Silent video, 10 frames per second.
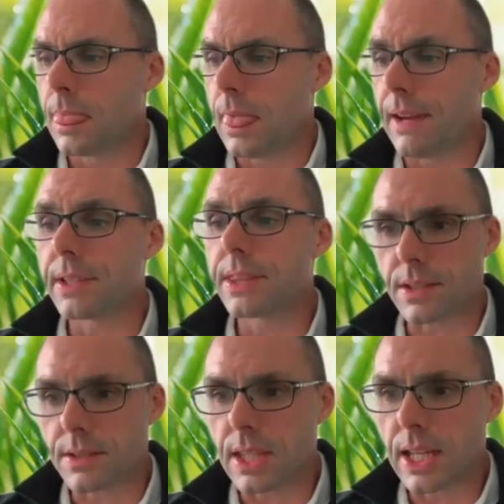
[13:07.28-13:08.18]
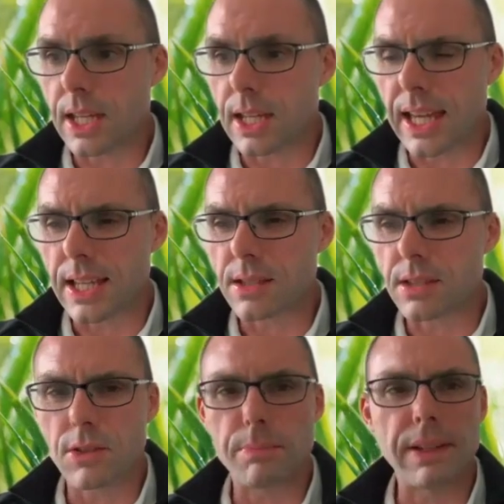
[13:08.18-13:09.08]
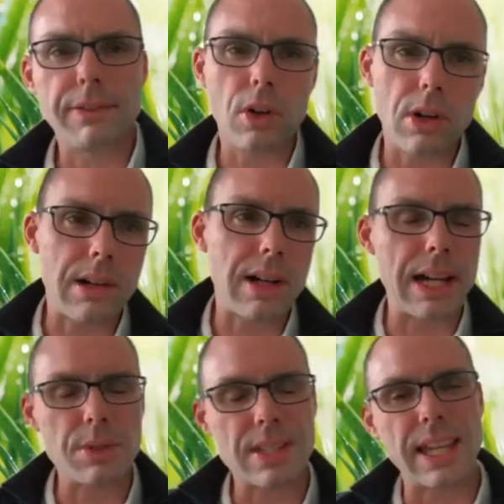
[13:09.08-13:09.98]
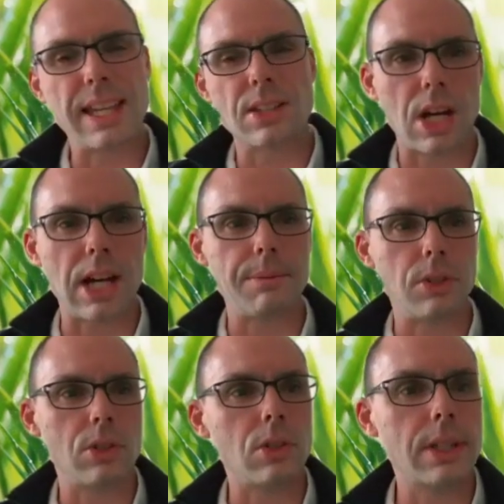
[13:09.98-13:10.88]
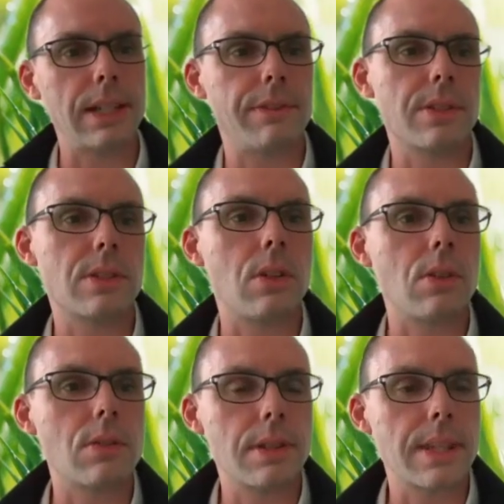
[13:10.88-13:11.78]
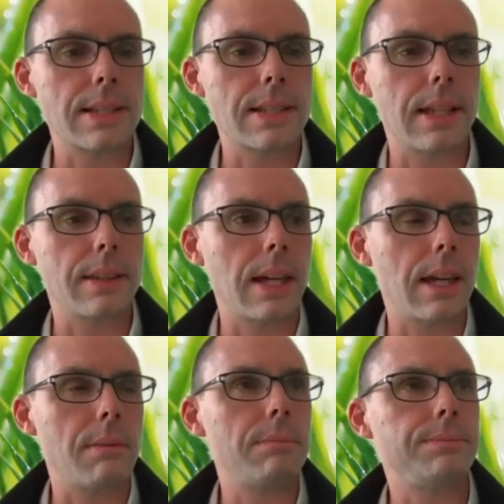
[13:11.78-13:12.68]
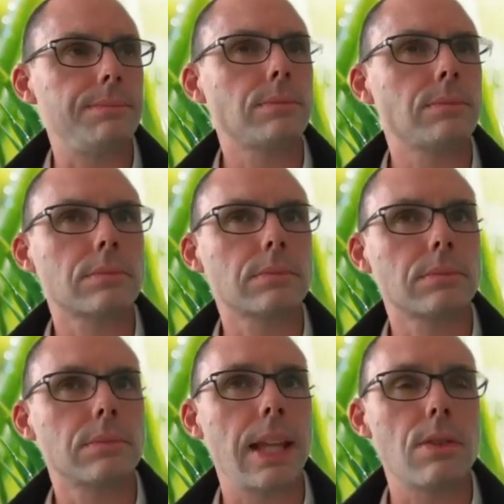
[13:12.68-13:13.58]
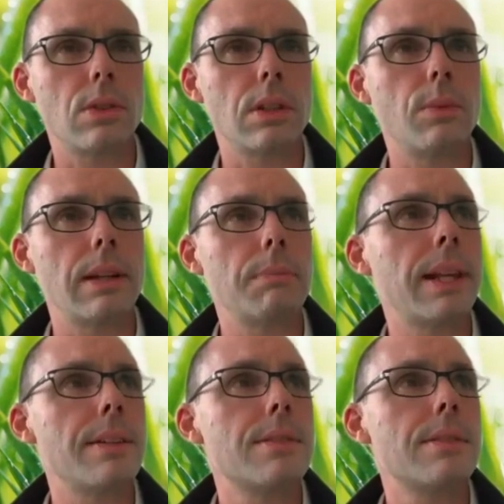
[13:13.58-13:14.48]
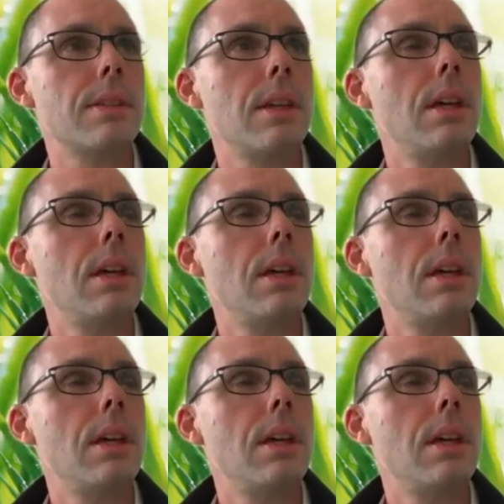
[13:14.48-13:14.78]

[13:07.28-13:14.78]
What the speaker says: Everything's there. As to before, I was taking time, looking for songs and things like that. Now it's all in one place.